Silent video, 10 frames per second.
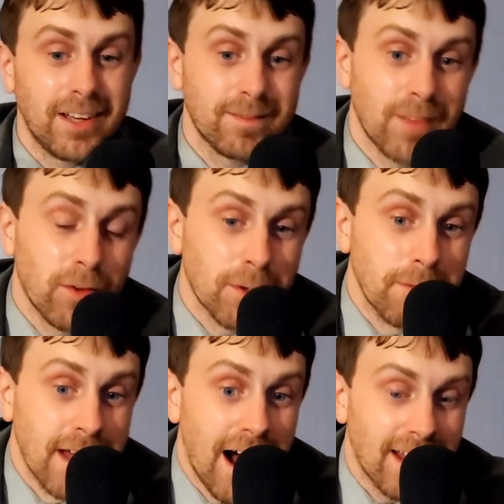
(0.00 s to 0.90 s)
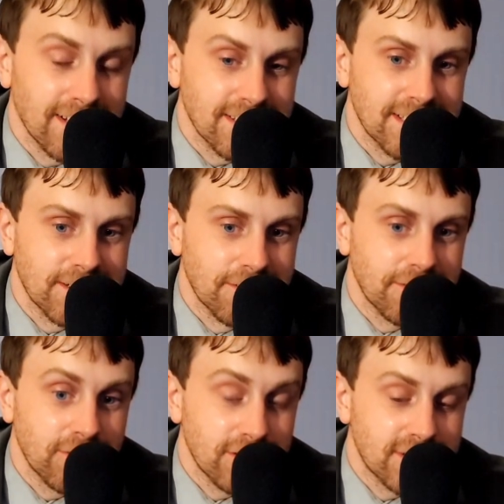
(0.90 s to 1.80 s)
want to be honest. On the
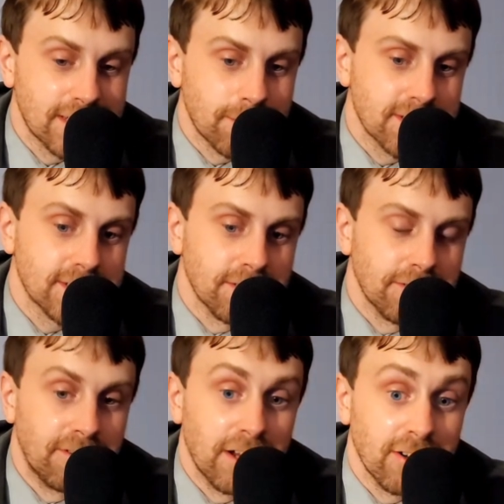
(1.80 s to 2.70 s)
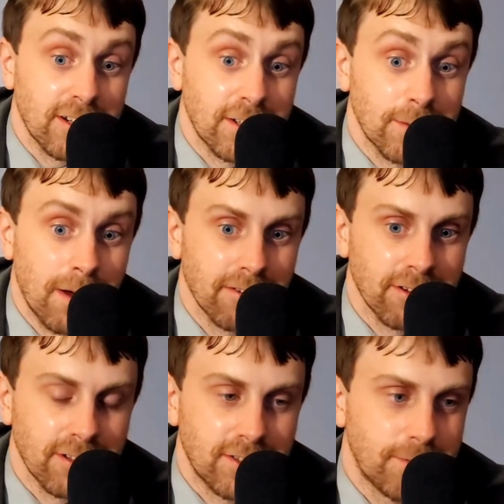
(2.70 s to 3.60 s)
first sip, this is a very good
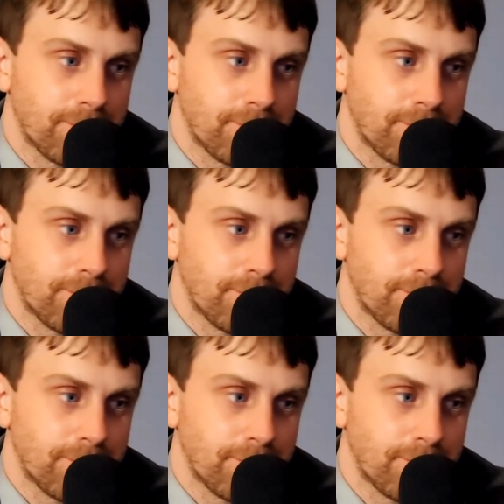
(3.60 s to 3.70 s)
beverage.